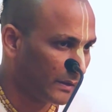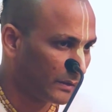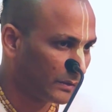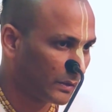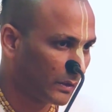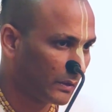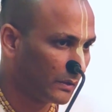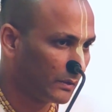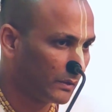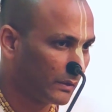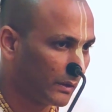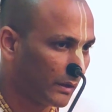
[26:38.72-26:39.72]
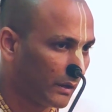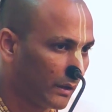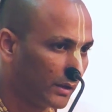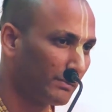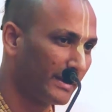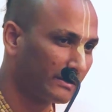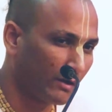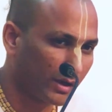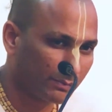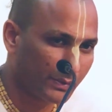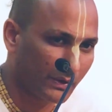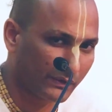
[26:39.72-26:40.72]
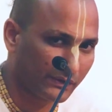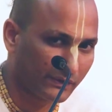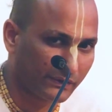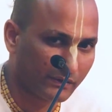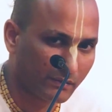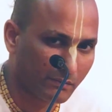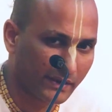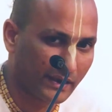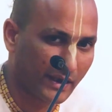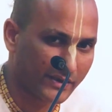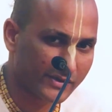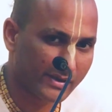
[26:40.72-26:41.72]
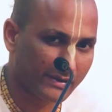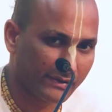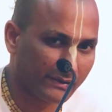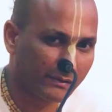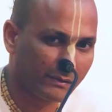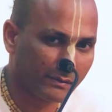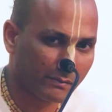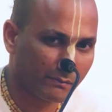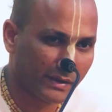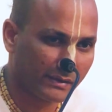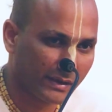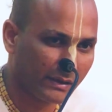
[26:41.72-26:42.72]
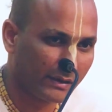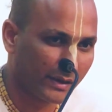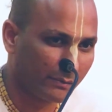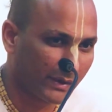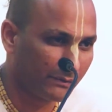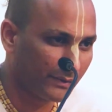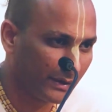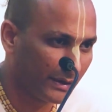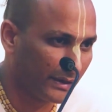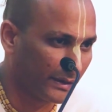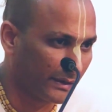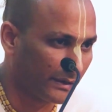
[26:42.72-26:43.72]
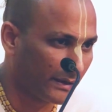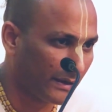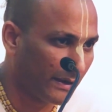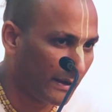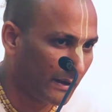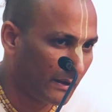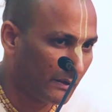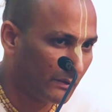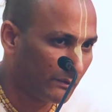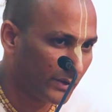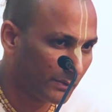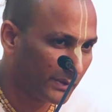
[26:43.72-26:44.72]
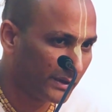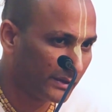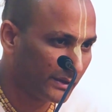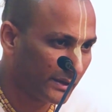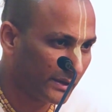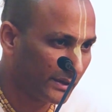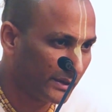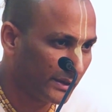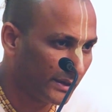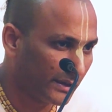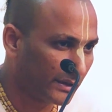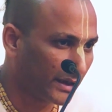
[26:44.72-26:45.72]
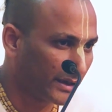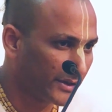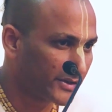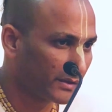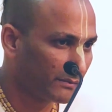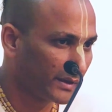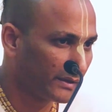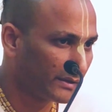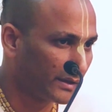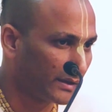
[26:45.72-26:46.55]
so all my thought process, my actions, my thinking, my feeling will be in connection with